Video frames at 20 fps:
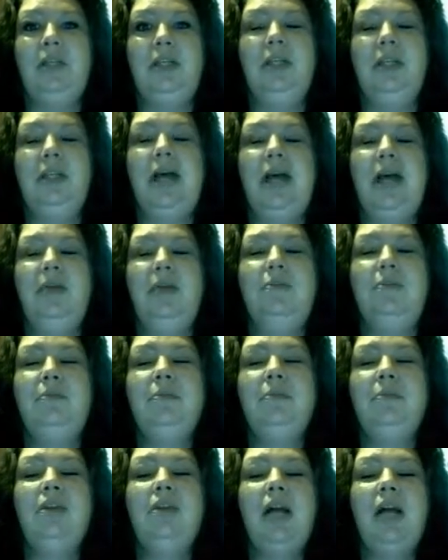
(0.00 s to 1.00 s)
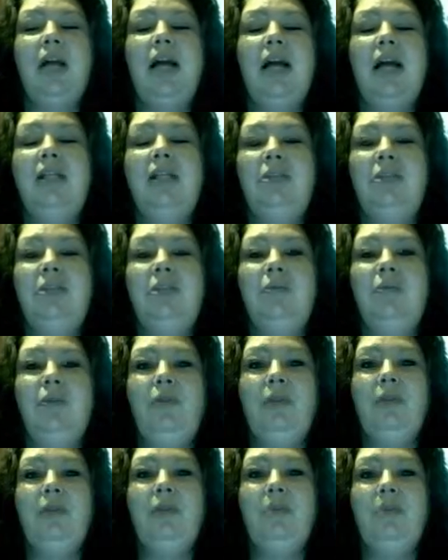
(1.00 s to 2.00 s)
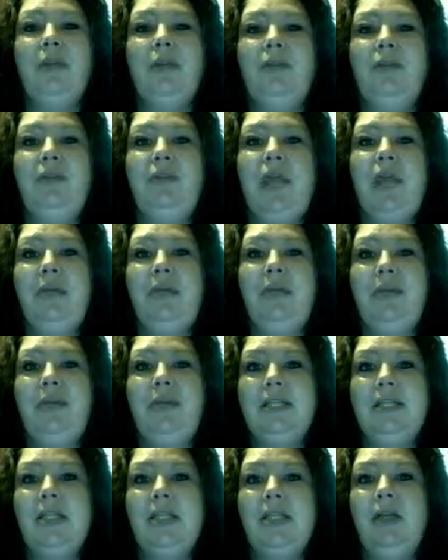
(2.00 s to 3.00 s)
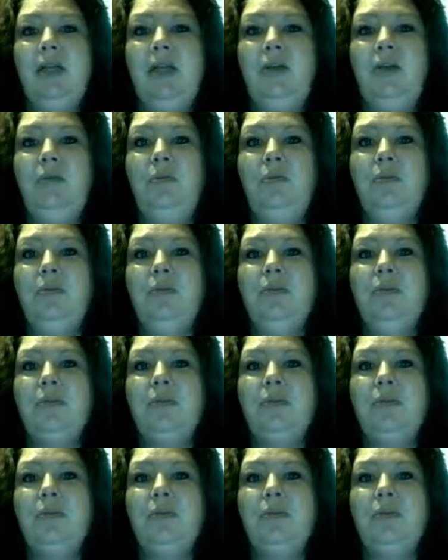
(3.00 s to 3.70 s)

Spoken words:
And I do firmly believe that, because I know